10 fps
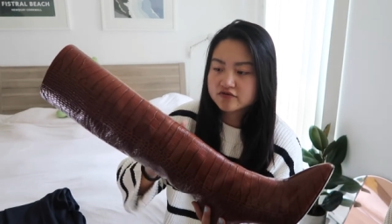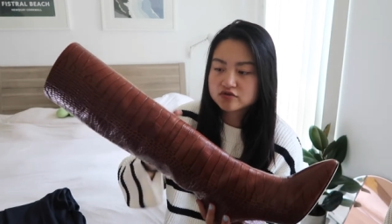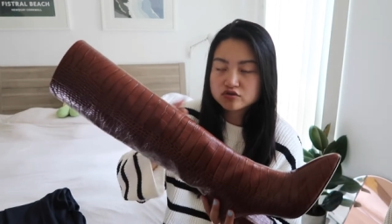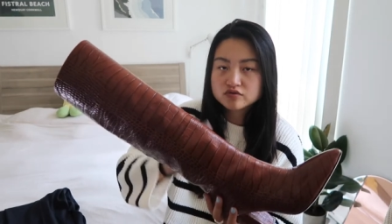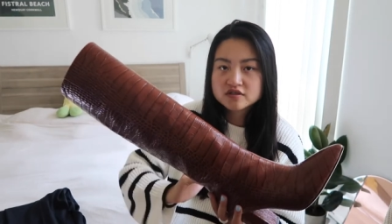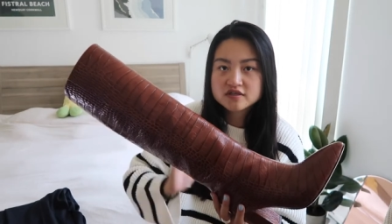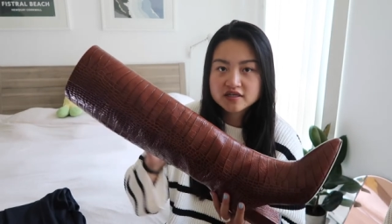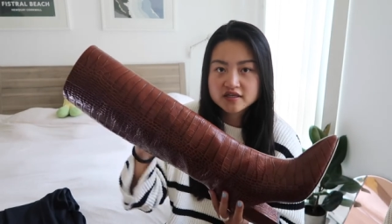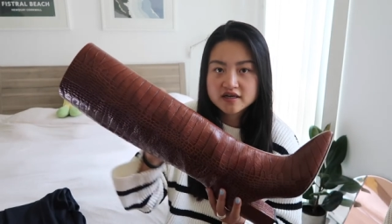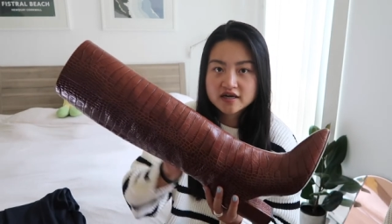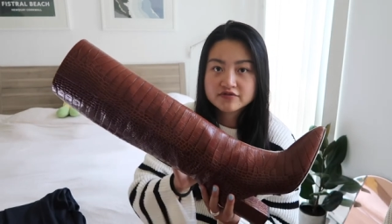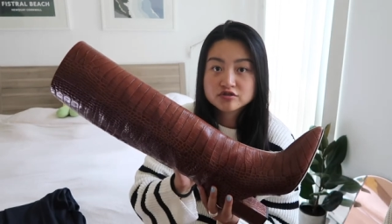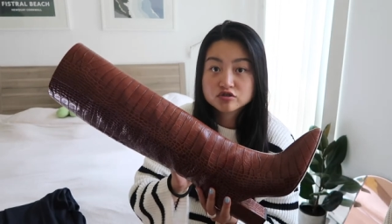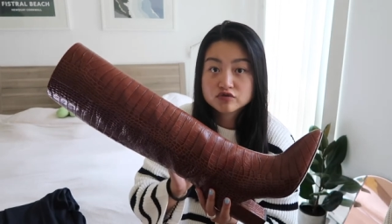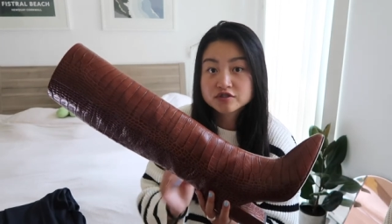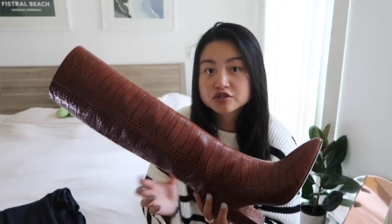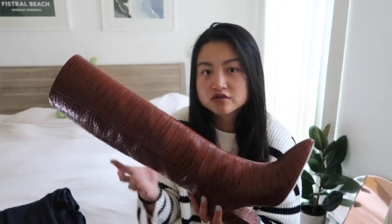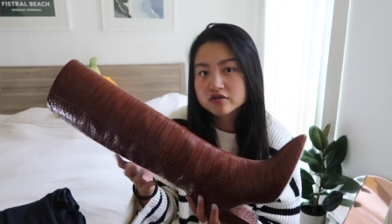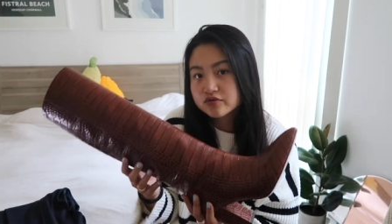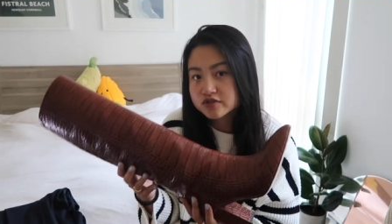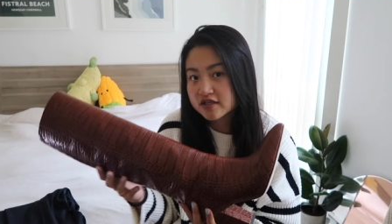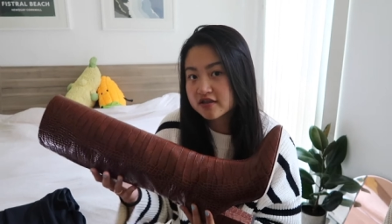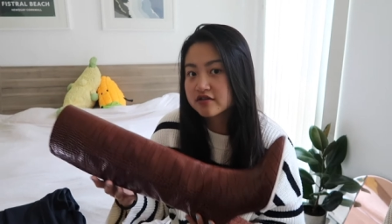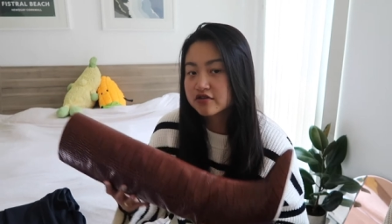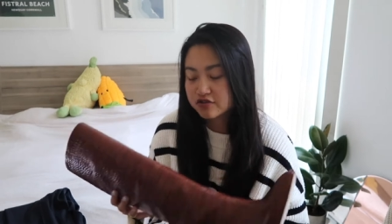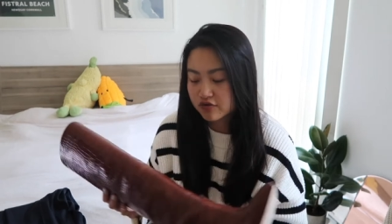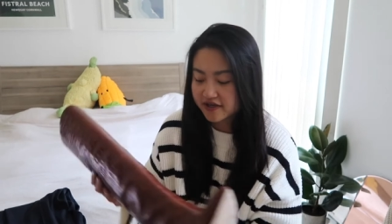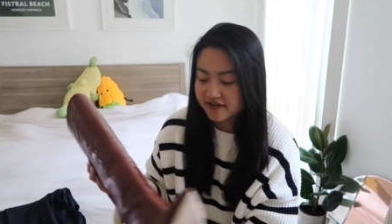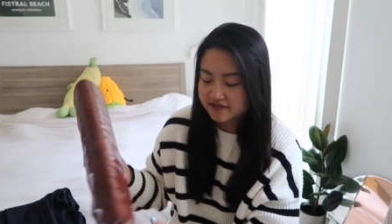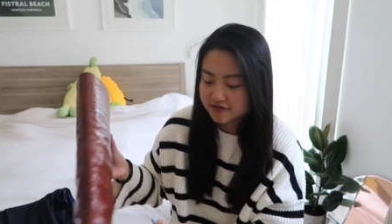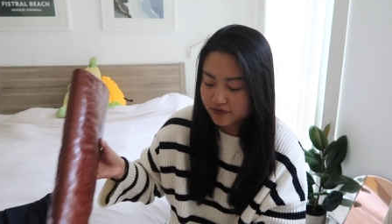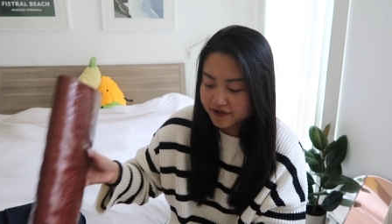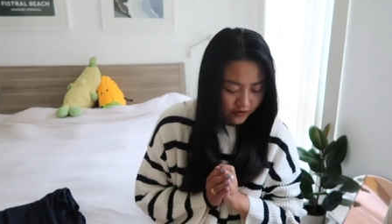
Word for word: to the knee and have a scrunch look which I think look quite nice as well.